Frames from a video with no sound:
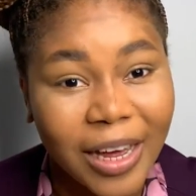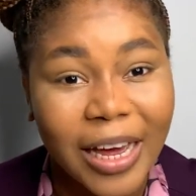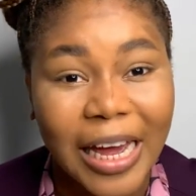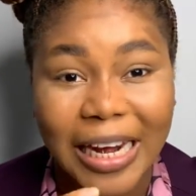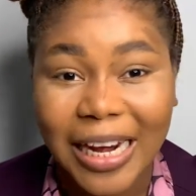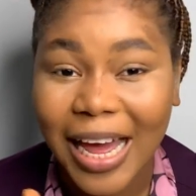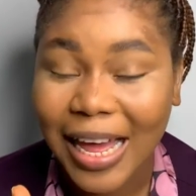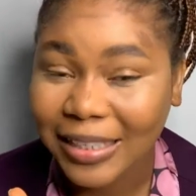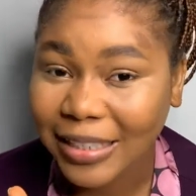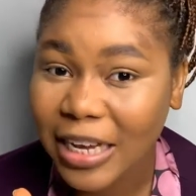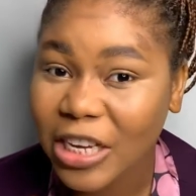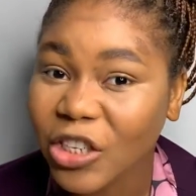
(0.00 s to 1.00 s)
And
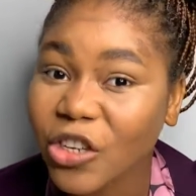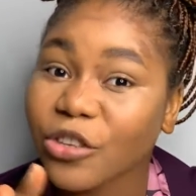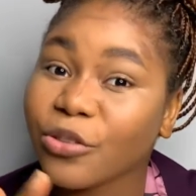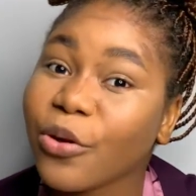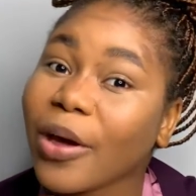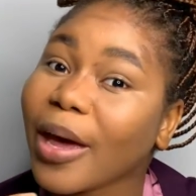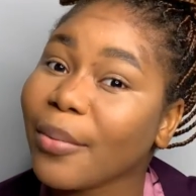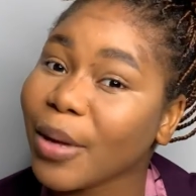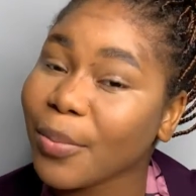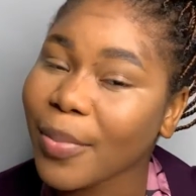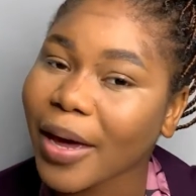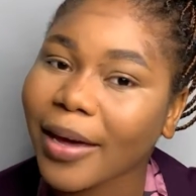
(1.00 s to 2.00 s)
as she is not
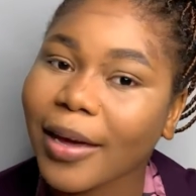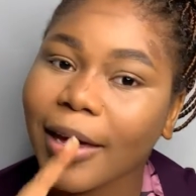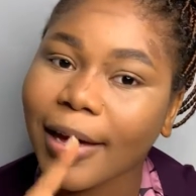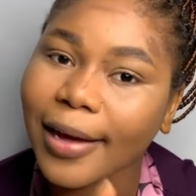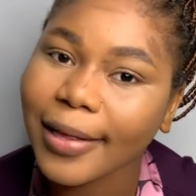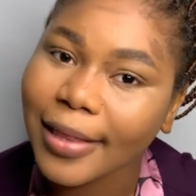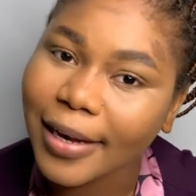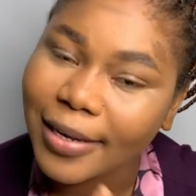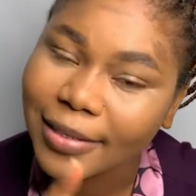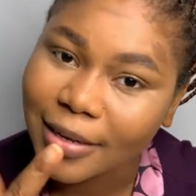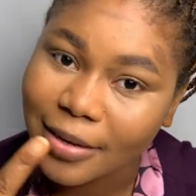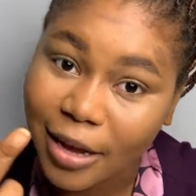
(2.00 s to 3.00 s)
coming back, that is
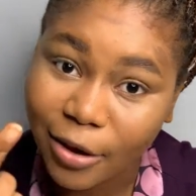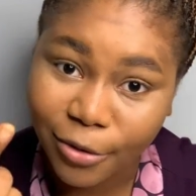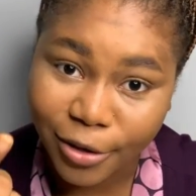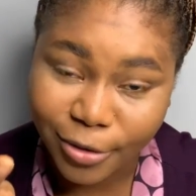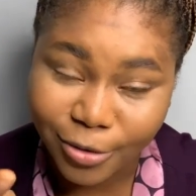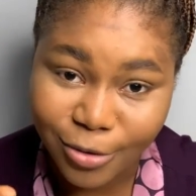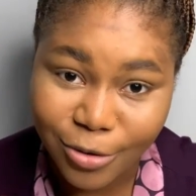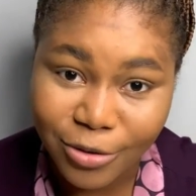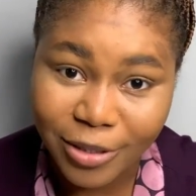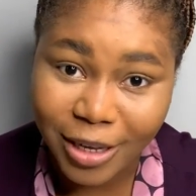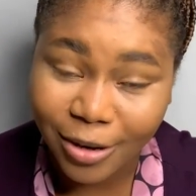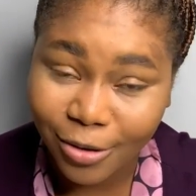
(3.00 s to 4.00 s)
how you are going to
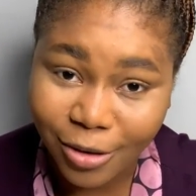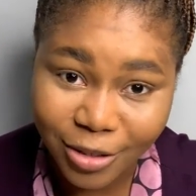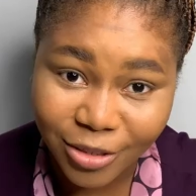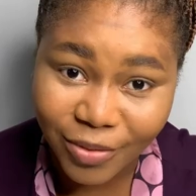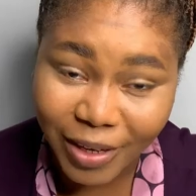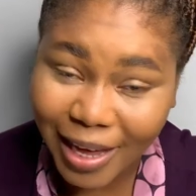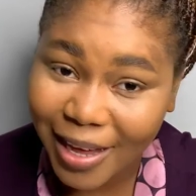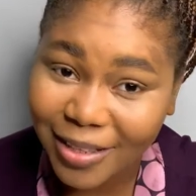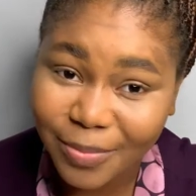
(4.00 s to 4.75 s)
lose a whole lot of clients.